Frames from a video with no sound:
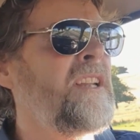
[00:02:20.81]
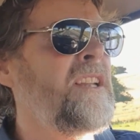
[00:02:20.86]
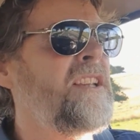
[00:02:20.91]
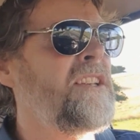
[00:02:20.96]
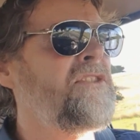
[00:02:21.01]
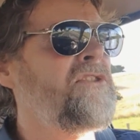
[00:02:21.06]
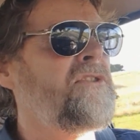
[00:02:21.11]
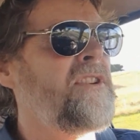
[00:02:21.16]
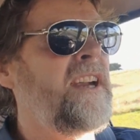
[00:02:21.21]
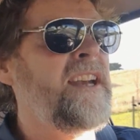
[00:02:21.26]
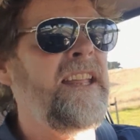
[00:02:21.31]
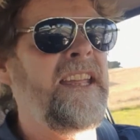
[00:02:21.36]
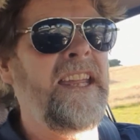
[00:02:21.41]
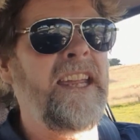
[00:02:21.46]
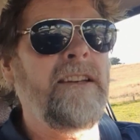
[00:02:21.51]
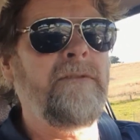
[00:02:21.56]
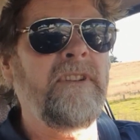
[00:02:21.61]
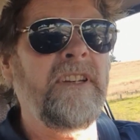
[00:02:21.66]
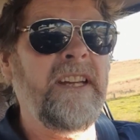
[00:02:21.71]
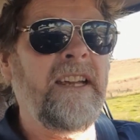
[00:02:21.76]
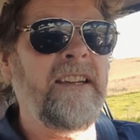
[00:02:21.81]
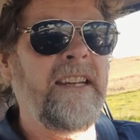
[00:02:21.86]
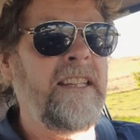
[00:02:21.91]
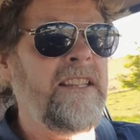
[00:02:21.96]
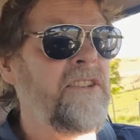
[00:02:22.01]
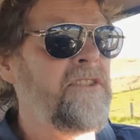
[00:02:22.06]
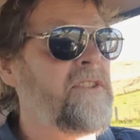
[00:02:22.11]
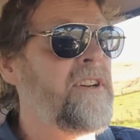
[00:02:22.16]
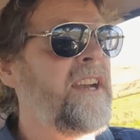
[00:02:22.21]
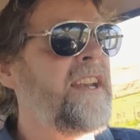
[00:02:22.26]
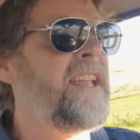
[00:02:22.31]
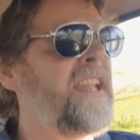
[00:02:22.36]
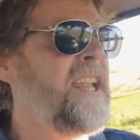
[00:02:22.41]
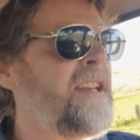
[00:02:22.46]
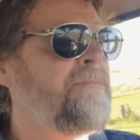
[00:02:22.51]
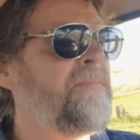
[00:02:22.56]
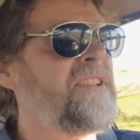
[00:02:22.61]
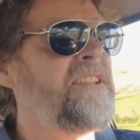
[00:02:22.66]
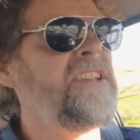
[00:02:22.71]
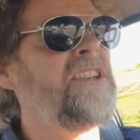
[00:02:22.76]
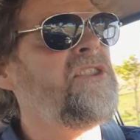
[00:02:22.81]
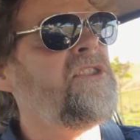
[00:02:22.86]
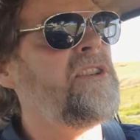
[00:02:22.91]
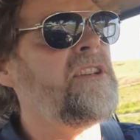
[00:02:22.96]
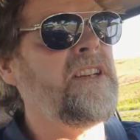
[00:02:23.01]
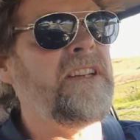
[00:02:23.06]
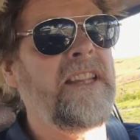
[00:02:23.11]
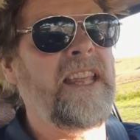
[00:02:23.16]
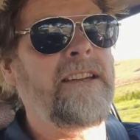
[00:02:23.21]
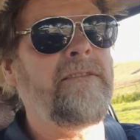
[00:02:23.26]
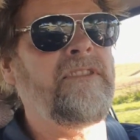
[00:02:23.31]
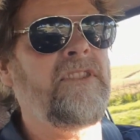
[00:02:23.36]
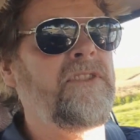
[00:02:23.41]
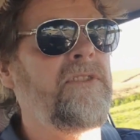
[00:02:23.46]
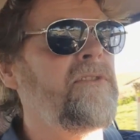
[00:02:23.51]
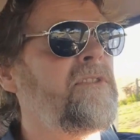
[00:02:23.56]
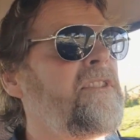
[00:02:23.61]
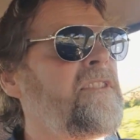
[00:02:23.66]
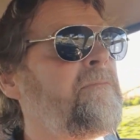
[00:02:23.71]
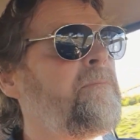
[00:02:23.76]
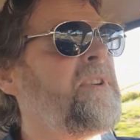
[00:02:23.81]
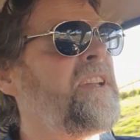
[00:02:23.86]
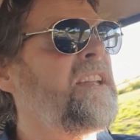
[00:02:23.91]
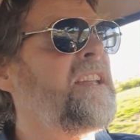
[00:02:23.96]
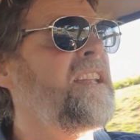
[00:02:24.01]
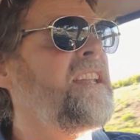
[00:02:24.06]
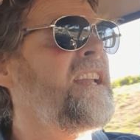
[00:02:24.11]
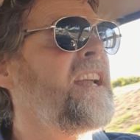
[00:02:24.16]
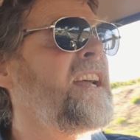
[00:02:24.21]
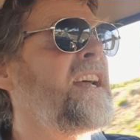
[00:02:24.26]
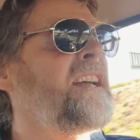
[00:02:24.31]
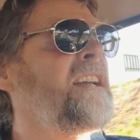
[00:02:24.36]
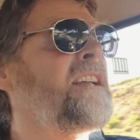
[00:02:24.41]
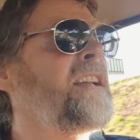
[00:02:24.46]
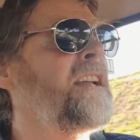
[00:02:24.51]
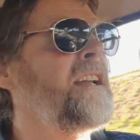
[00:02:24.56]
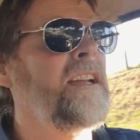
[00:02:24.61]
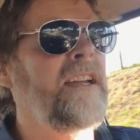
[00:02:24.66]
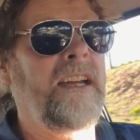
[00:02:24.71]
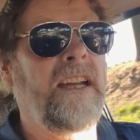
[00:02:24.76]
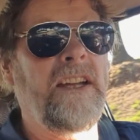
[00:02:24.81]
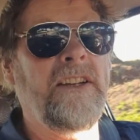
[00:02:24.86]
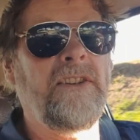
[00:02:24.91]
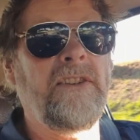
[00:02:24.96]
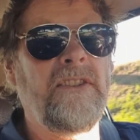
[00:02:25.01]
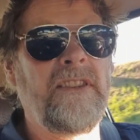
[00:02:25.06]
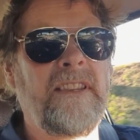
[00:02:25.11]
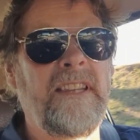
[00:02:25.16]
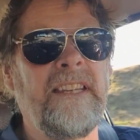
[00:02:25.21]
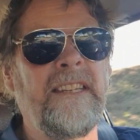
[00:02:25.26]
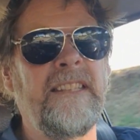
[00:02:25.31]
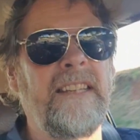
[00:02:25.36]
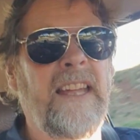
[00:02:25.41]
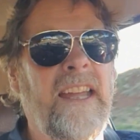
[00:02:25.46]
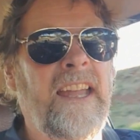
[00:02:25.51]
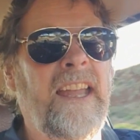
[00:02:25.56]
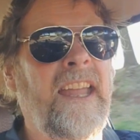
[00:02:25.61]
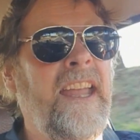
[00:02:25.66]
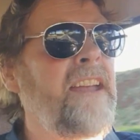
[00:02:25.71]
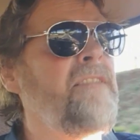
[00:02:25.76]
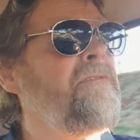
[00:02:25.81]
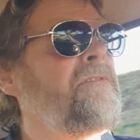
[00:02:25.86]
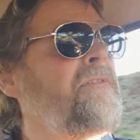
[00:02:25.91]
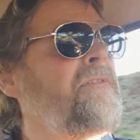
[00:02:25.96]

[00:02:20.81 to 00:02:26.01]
straight ahead when you're going in the straight ahead position, and that would sort of be a good thing to have.